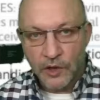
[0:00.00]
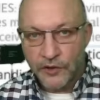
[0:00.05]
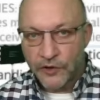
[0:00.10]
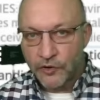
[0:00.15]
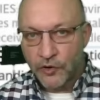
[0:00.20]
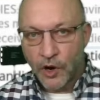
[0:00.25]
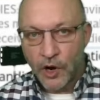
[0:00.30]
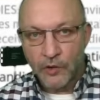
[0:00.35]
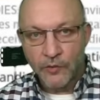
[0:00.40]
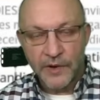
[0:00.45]

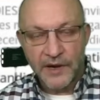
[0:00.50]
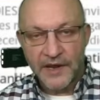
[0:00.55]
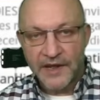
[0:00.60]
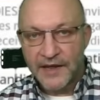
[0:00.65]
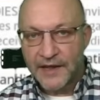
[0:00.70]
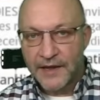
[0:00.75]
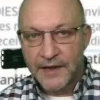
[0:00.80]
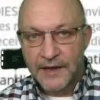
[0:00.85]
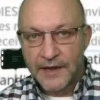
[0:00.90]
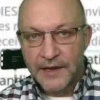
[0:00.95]
They're
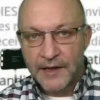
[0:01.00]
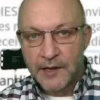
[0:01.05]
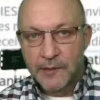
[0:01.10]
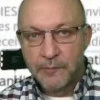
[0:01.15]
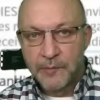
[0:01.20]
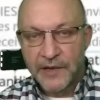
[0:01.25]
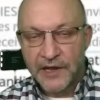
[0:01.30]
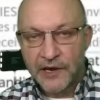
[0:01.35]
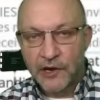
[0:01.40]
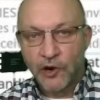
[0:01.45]
already
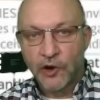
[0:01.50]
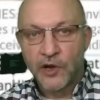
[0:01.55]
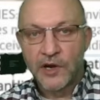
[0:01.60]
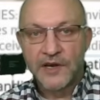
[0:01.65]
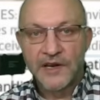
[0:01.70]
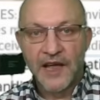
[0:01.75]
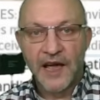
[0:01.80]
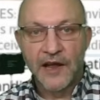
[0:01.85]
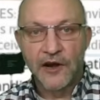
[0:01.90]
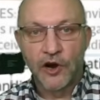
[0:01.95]
being
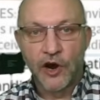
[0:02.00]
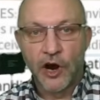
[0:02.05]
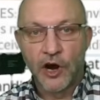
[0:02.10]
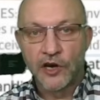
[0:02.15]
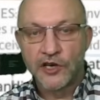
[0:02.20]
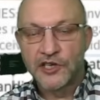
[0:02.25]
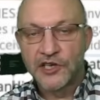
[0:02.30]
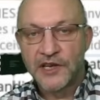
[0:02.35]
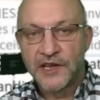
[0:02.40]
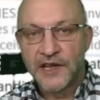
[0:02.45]
looked at
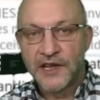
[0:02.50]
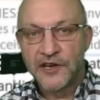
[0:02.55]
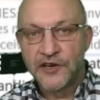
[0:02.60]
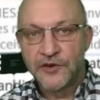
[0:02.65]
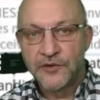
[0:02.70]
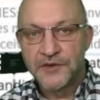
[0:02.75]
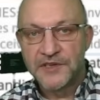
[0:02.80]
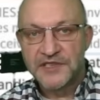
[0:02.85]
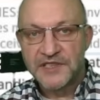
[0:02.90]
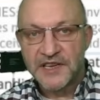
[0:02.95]
harshly in
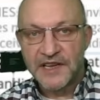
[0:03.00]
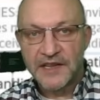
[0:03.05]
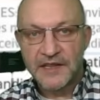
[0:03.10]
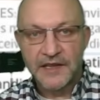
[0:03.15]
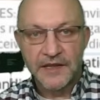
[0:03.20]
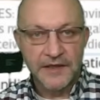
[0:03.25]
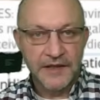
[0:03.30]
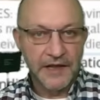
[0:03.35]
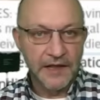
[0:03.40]
New Zealand.